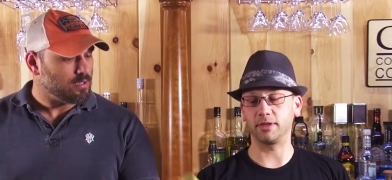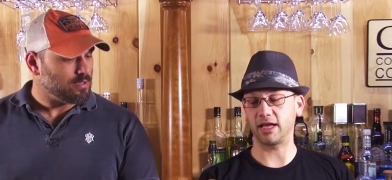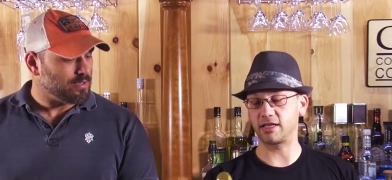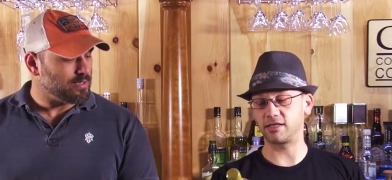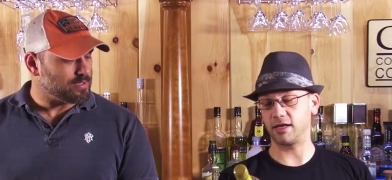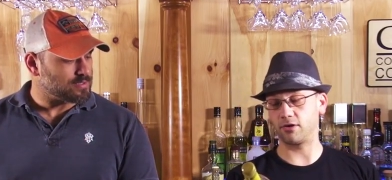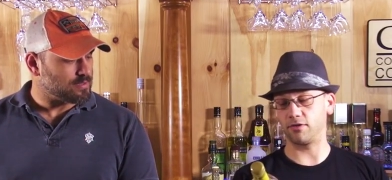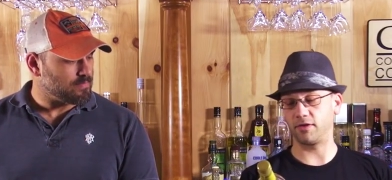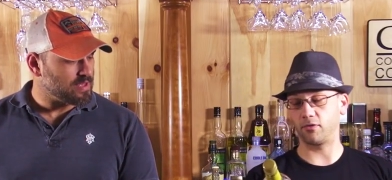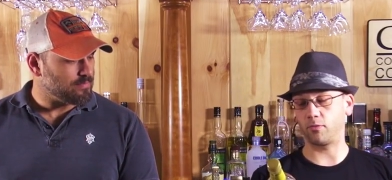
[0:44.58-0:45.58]
Speaker 1: but that's
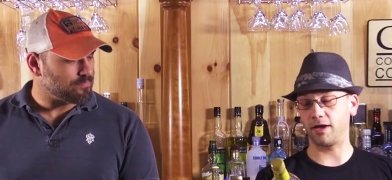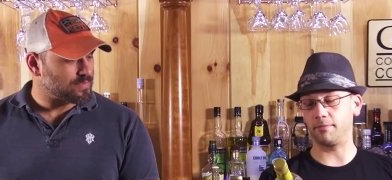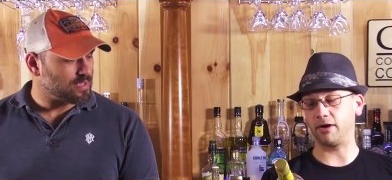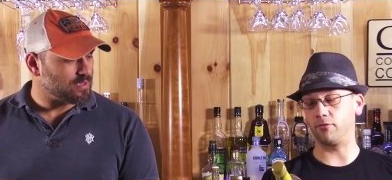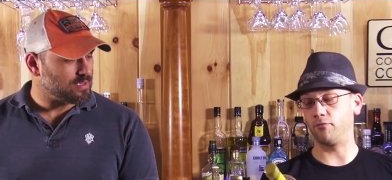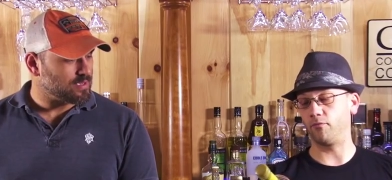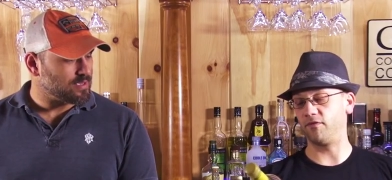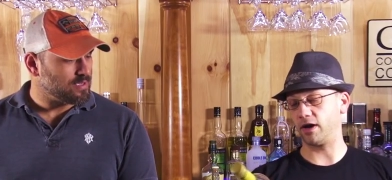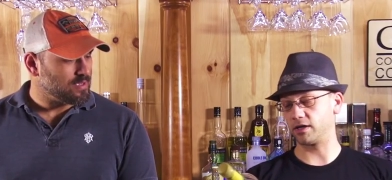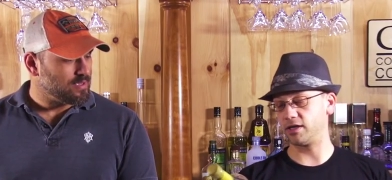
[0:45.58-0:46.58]
their White Mountain
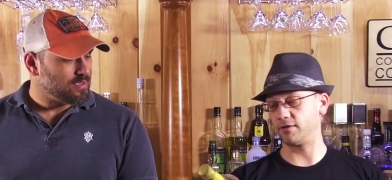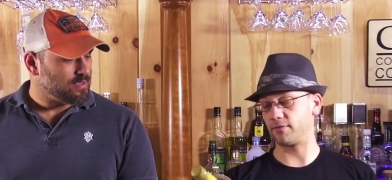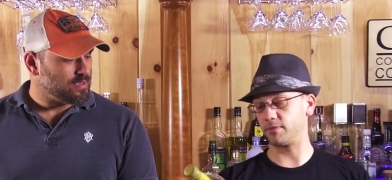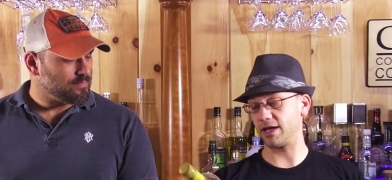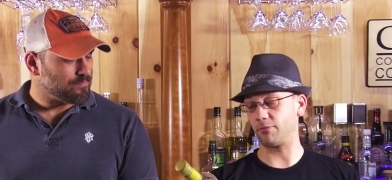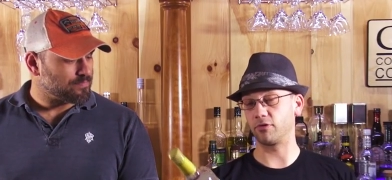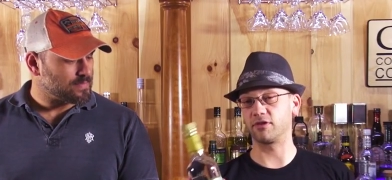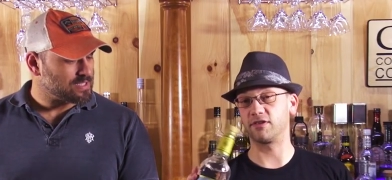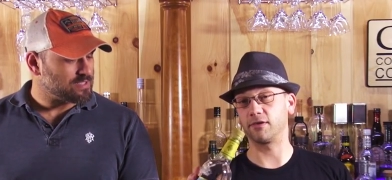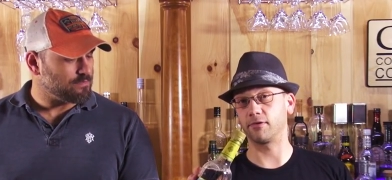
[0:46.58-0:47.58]
Vodka from Tamworth.
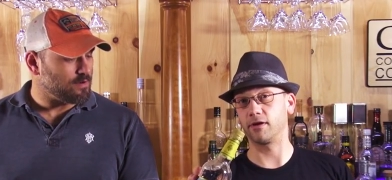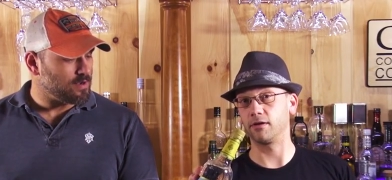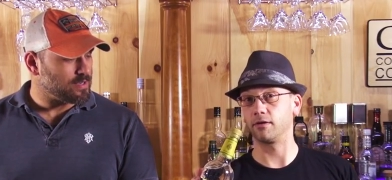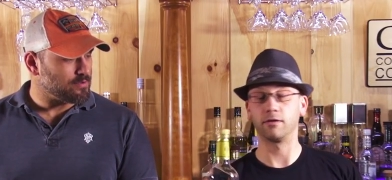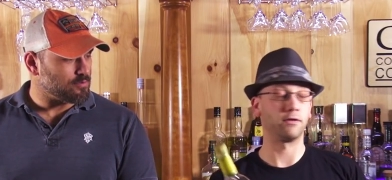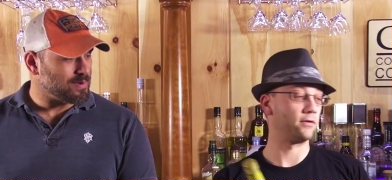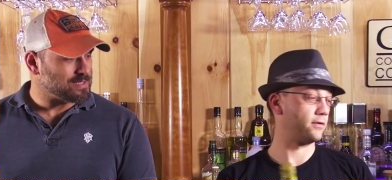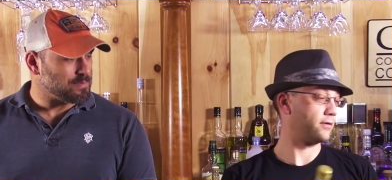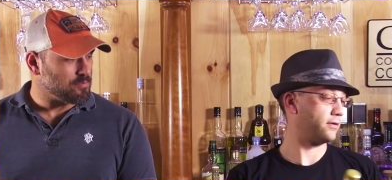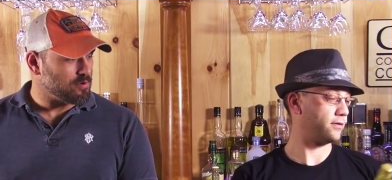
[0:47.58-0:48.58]
Speaker 2: It's a vodka that reminds
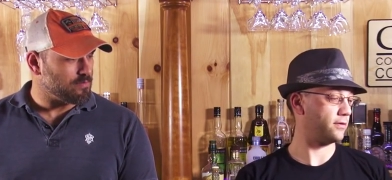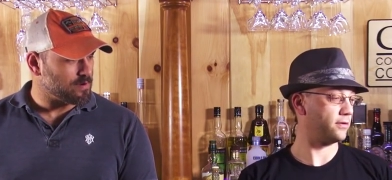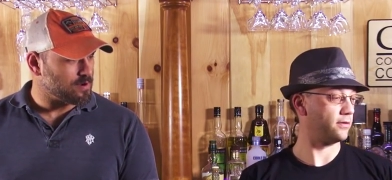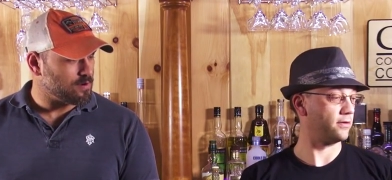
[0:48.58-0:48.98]
me more of a